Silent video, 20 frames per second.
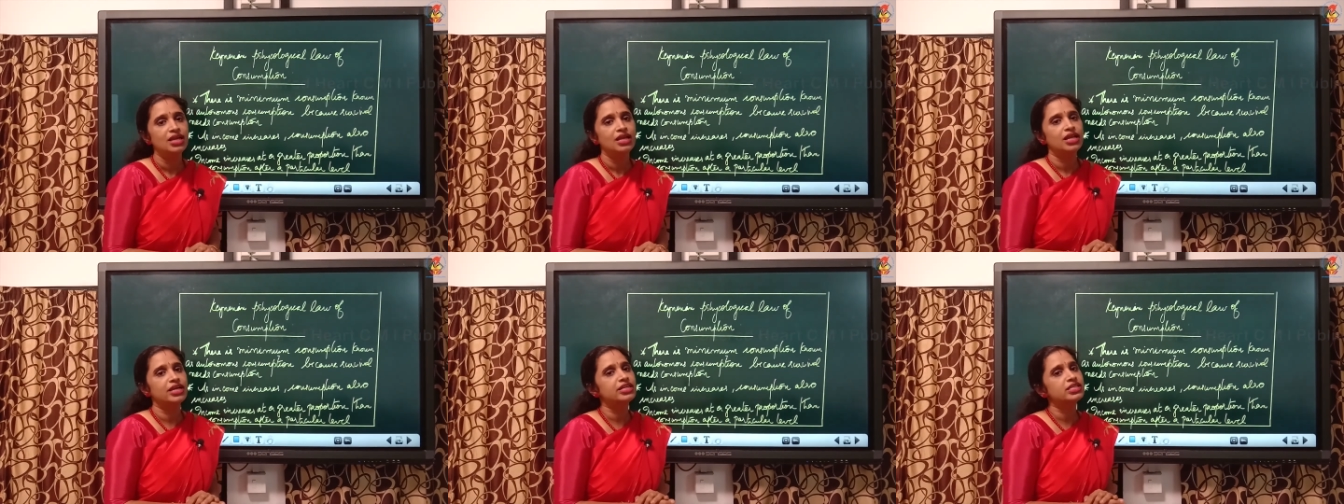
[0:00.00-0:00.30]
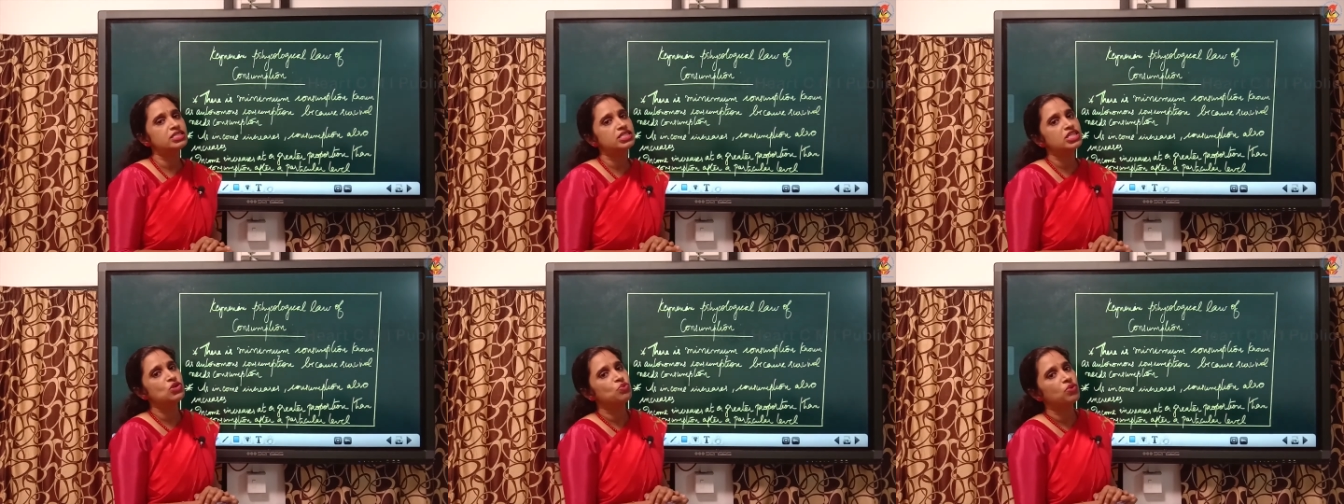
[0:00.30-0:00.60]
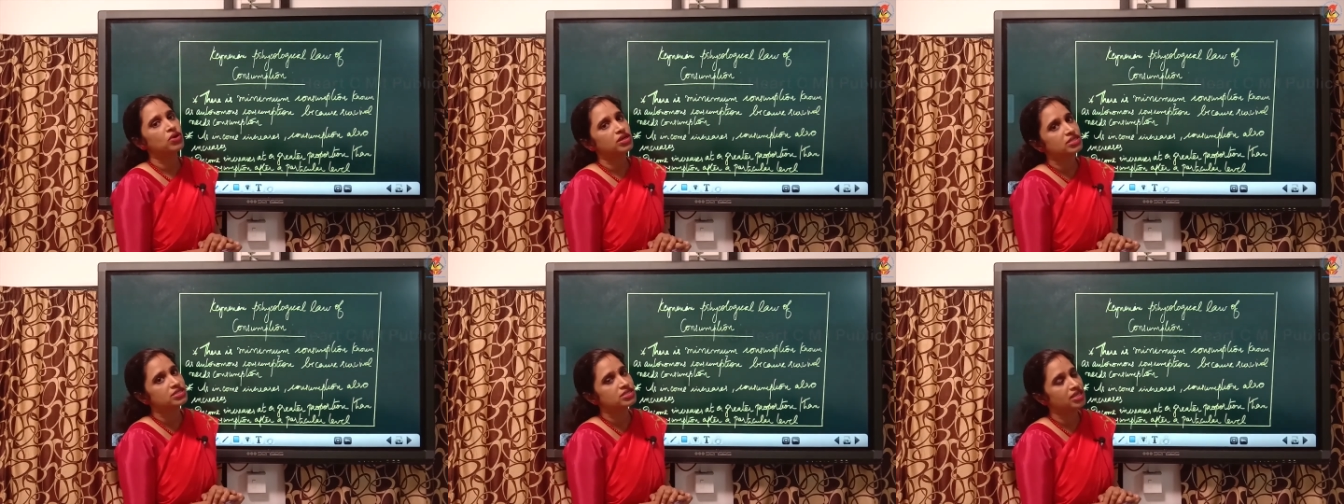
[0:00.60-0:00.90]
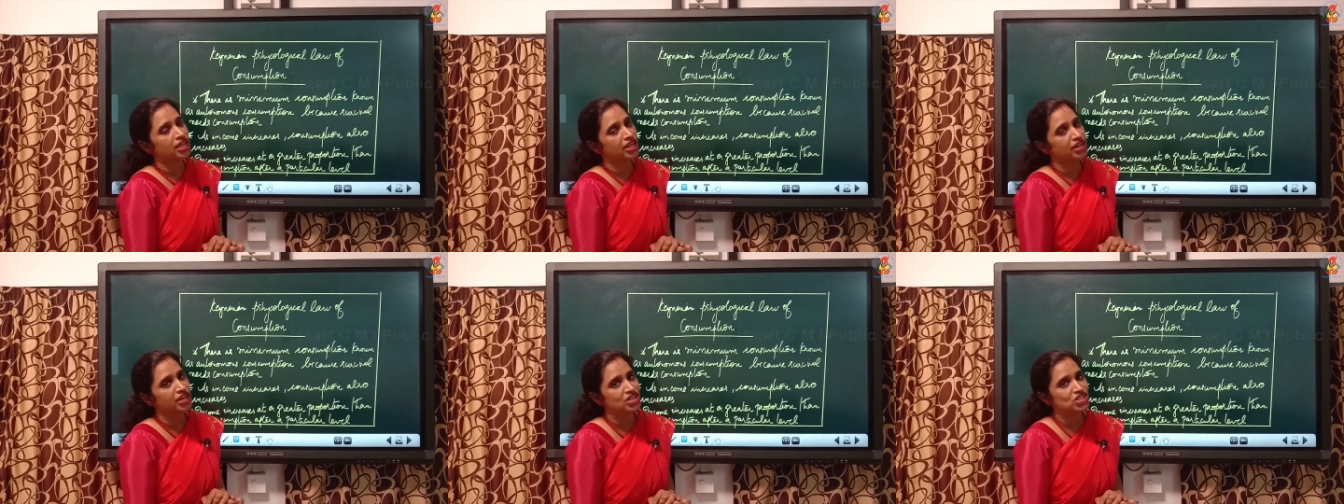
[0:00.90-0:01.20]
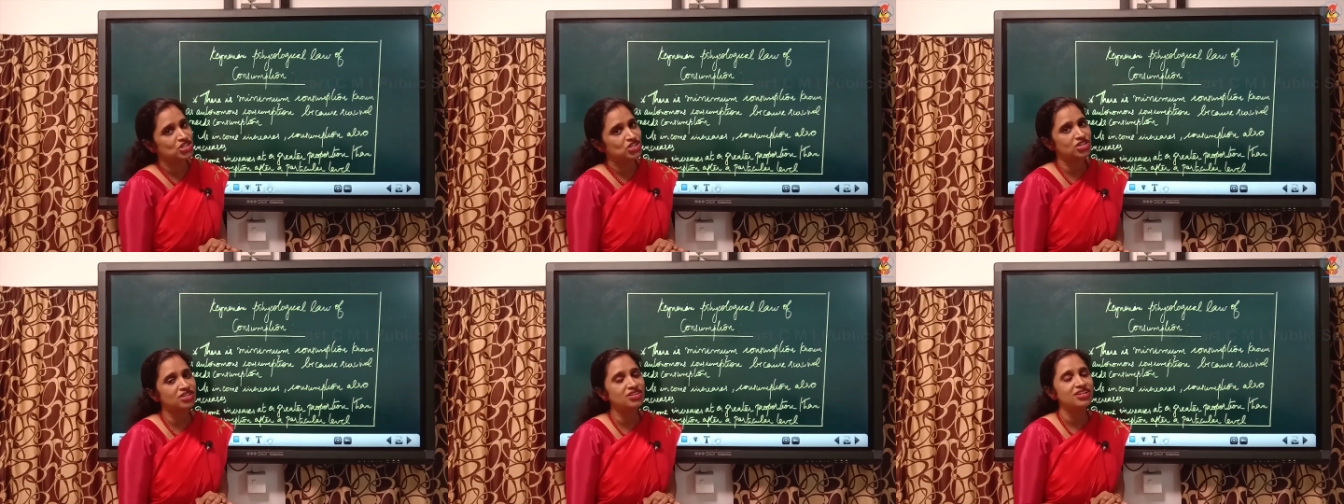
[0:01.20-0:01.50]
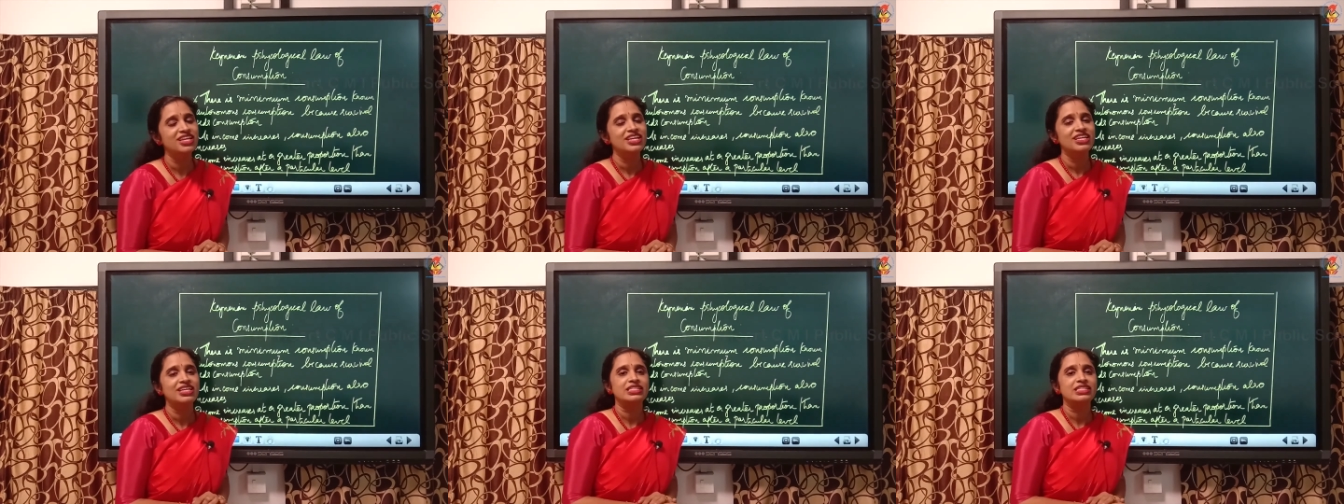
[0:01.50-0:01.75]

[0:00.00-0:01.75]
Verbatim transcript: Let us see what is the Keynesian